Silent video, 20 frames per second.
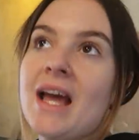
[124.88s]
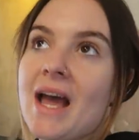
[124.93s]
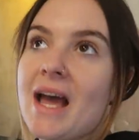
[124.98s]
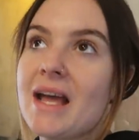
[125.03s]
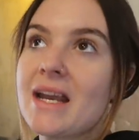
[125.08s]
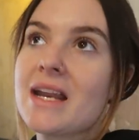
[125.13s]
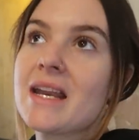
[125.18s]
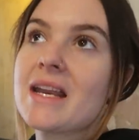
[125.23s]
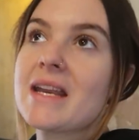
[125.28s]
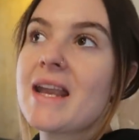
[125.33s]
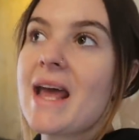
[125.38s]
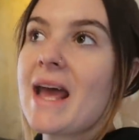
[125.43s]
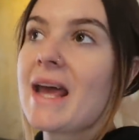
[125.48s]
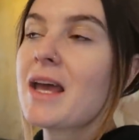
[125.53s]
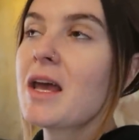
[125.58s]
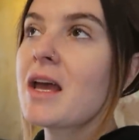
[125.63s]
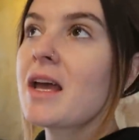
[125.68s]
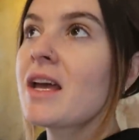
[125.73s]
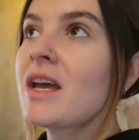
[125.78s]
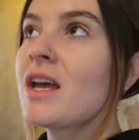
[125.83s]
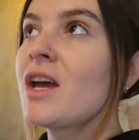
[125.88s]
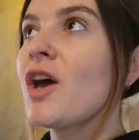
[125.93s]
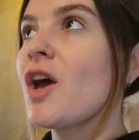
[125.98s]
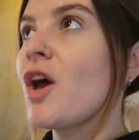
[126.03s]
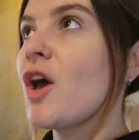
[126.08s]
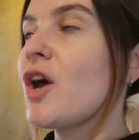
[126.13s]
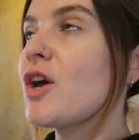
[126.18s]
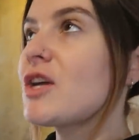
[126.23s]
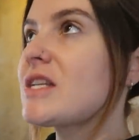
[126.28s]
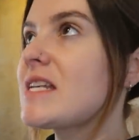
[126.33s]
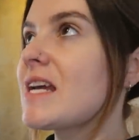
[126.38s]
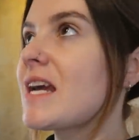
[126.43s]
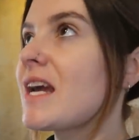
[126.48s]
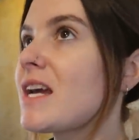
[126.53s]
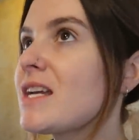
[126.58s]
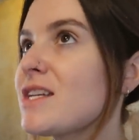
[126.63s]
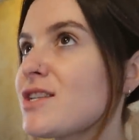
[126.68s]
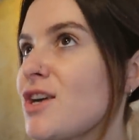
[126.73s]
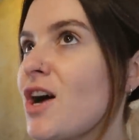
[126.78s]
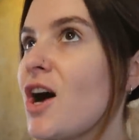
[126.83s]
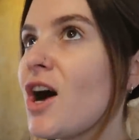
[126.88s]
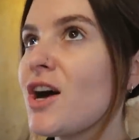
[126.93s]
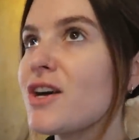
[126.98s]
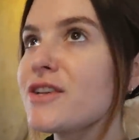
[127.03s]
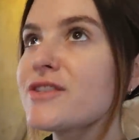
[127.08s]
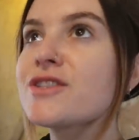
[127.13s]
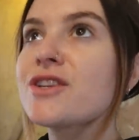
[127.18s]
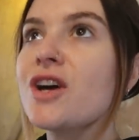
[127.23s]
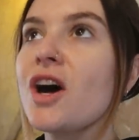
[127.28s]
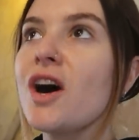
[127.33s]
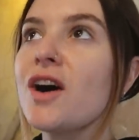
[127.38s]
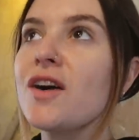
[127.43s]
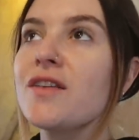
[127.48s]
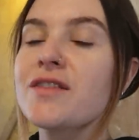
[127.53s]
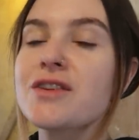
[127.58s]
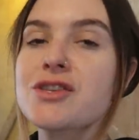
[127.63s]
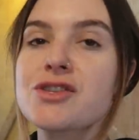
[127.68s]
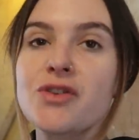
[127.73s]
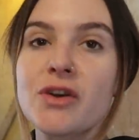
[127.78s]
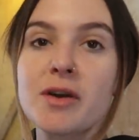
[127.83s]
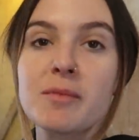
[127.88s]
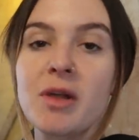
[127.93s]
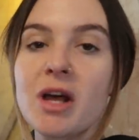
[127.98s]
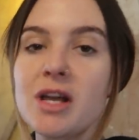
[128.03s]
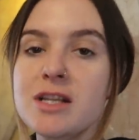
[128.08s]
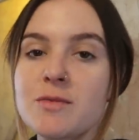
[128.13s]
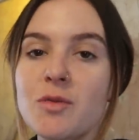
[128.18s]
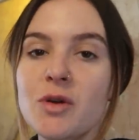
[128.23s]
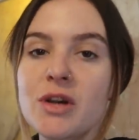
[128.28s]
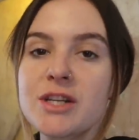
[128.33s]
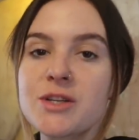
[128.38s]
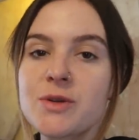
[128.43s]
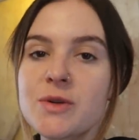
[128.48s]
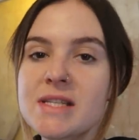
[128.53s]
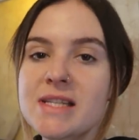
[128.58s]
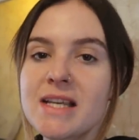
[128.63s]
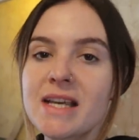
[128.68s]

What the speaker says: and neck-hurting task of screwing plasterboard into a